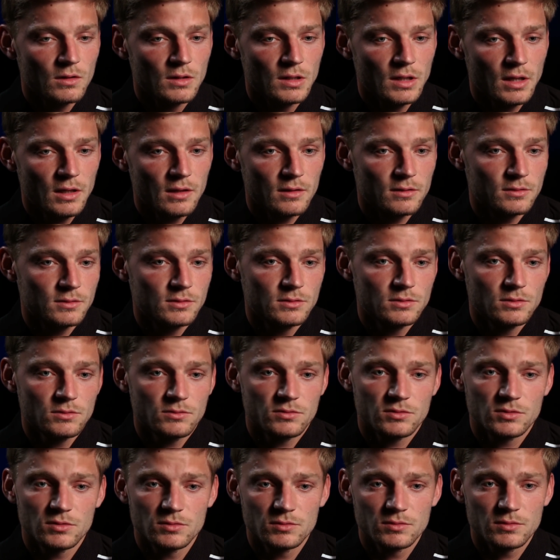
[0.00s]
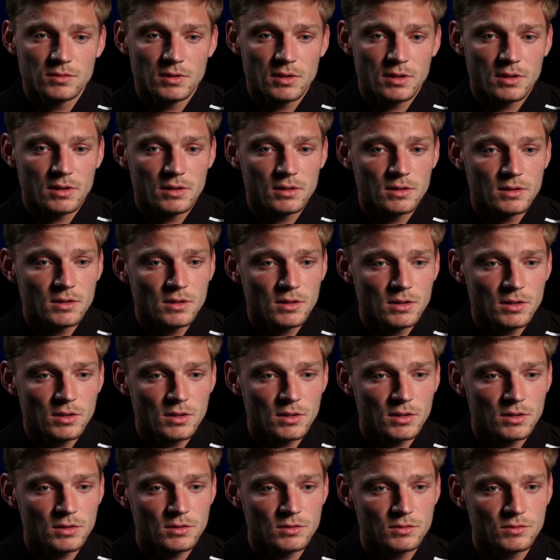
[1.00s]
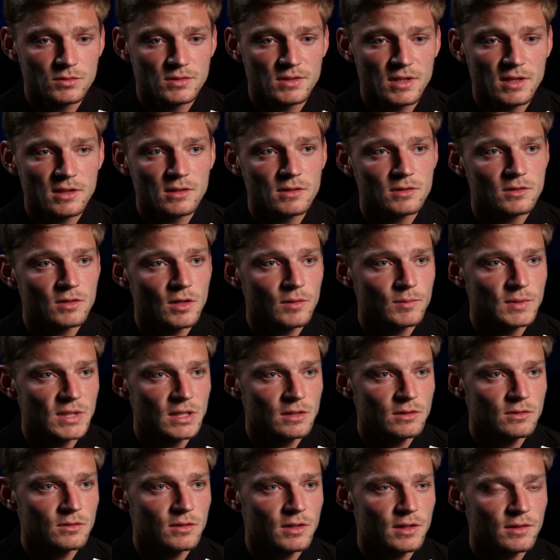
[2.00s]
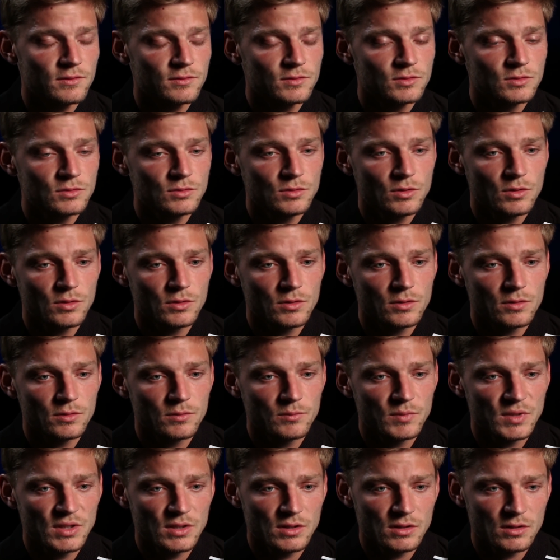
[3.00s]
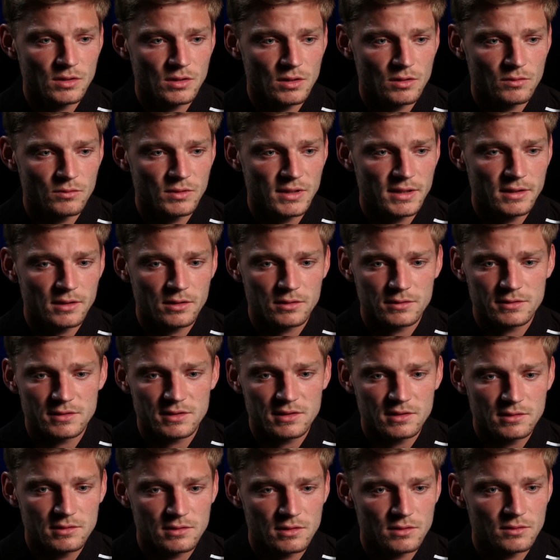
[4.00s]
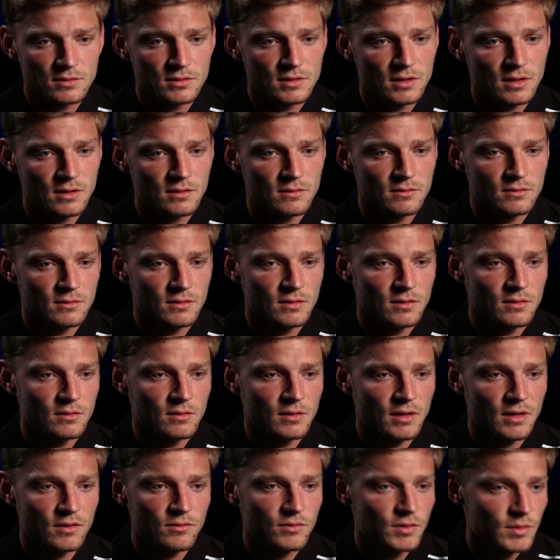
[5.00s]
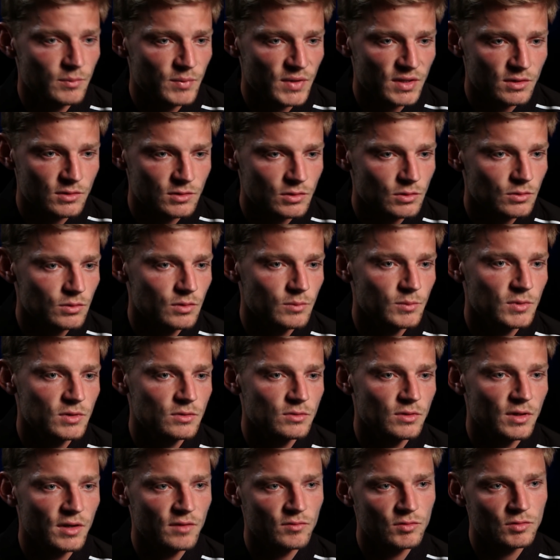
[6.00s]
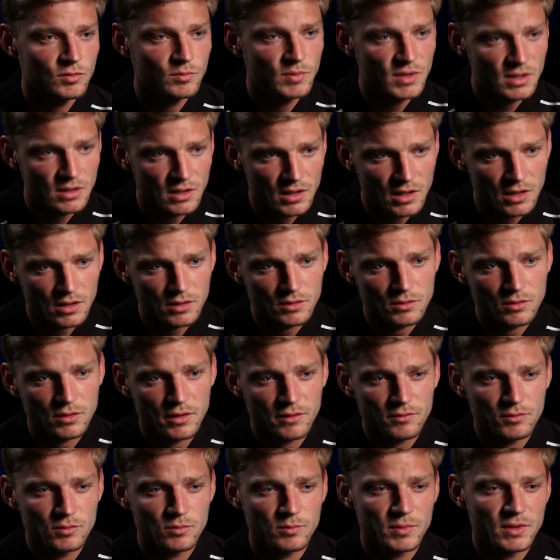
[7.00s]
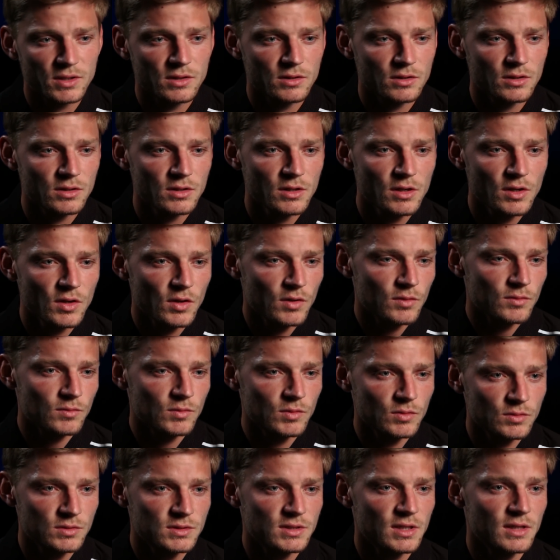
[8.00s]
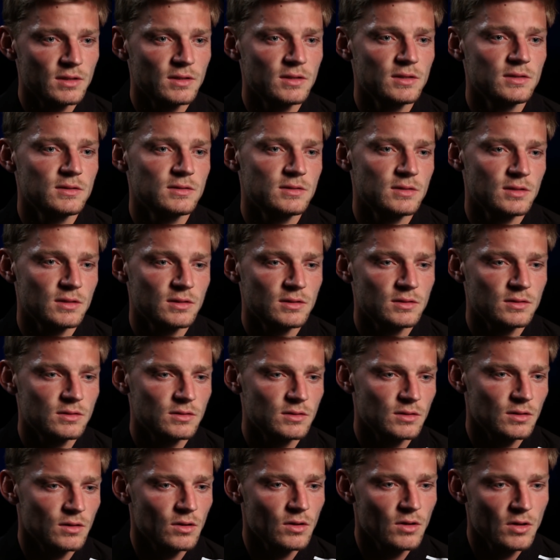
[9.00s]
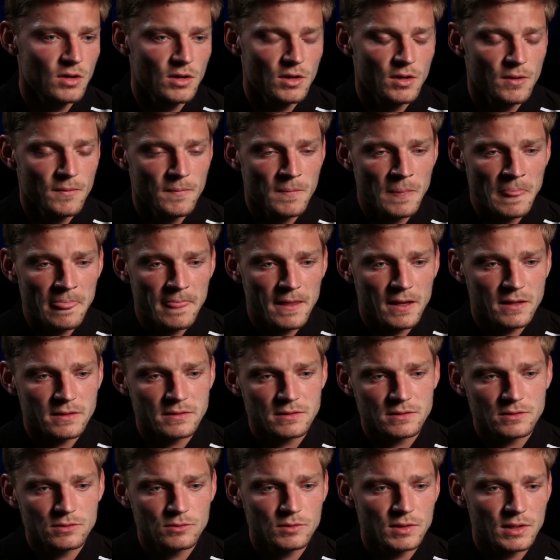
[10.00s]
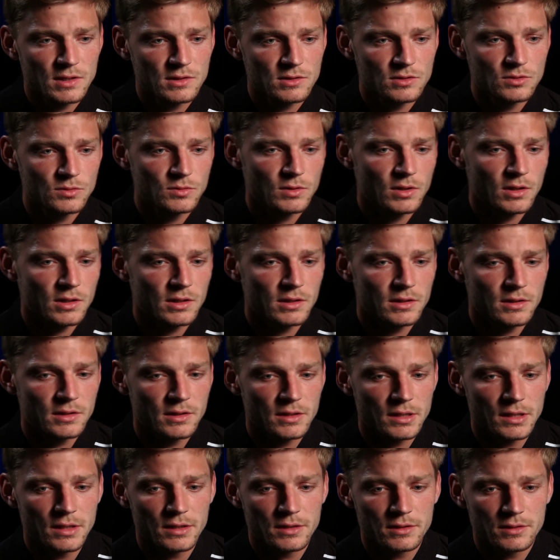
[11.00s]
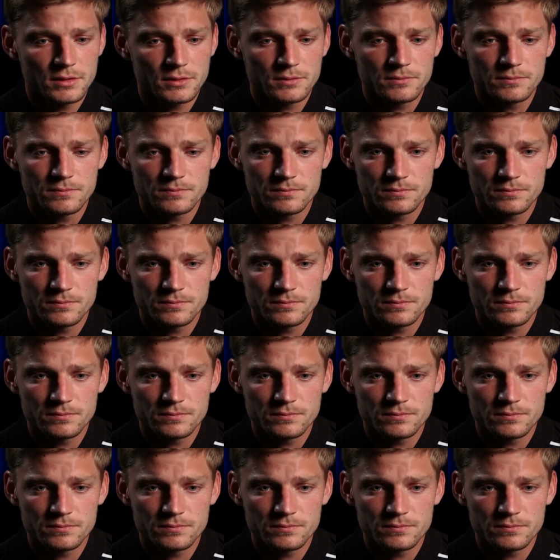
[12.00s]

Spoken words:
Yeah, you know, to stay in the top 10, you have to be really consistent, and every big tournament you have to be there. You have to play good tennis, and as soon as you are